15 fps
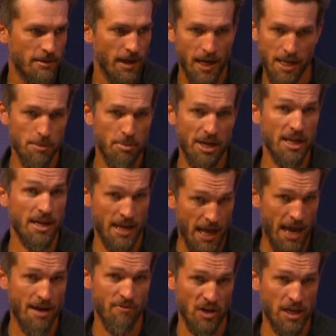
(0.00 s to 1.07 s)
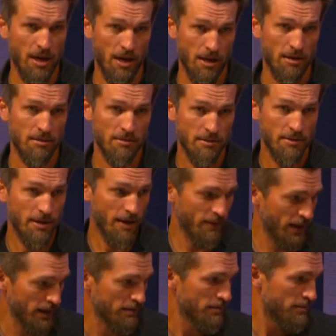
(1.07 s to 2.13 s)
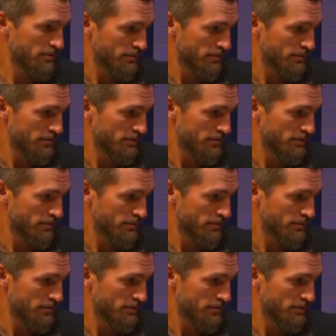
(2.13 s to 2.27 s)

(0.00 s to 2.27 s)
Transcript: Anybody can have a kid and then